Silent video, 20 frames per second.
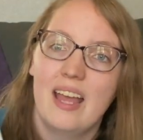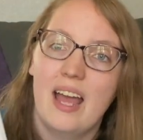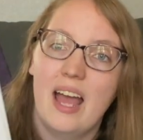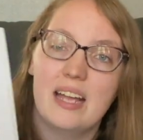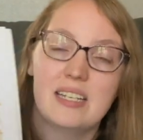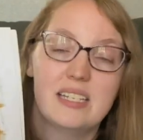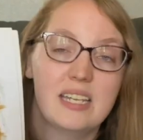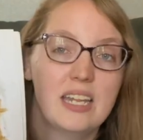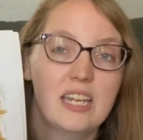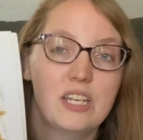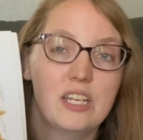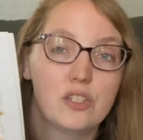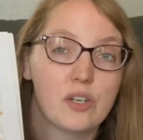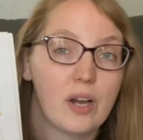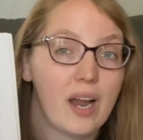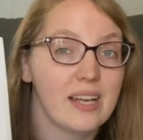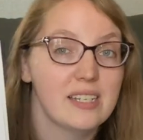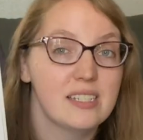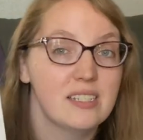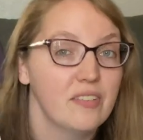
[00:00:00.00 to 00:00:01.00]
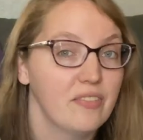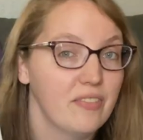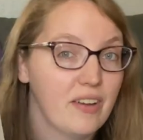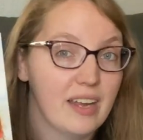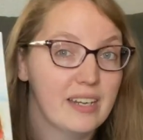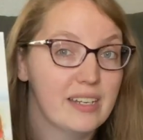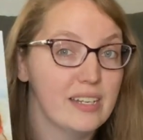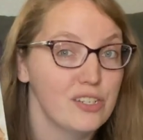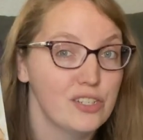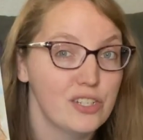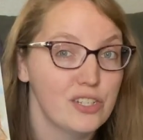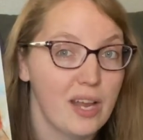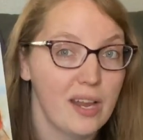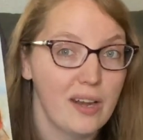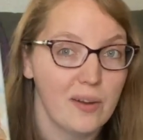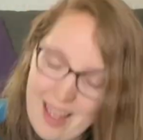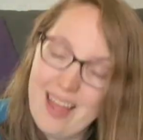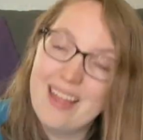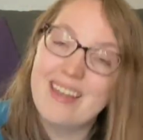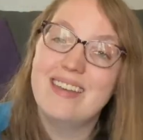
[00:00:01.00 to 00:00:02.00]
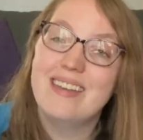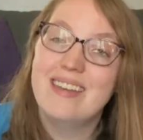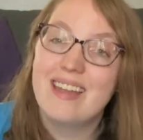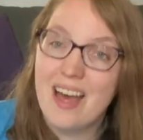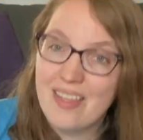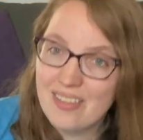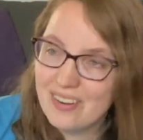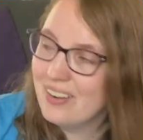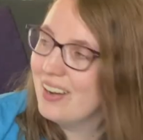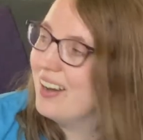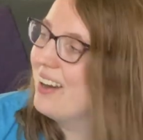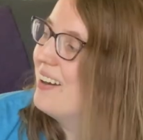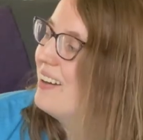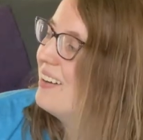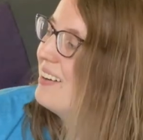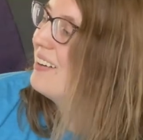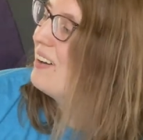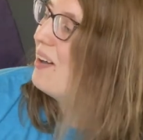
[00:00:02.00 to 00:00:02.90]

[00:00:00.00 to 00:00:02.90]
as he tries to find his shadow. Another Eric